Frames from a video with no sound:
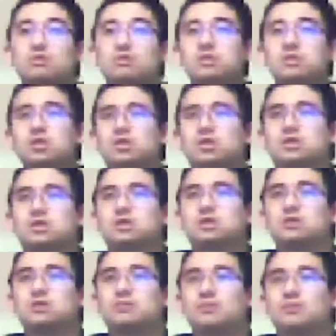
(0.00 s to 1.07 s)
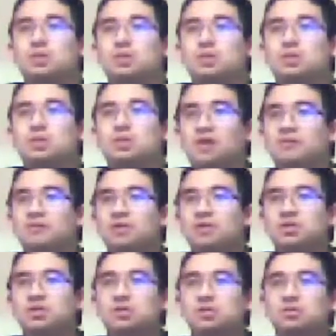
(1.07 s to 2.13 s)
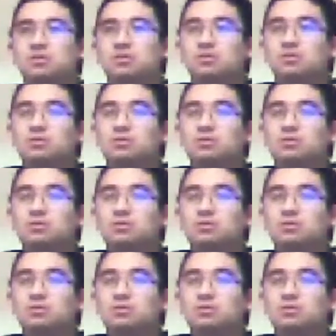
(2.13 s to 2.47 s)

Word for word: What's this? A shadow music?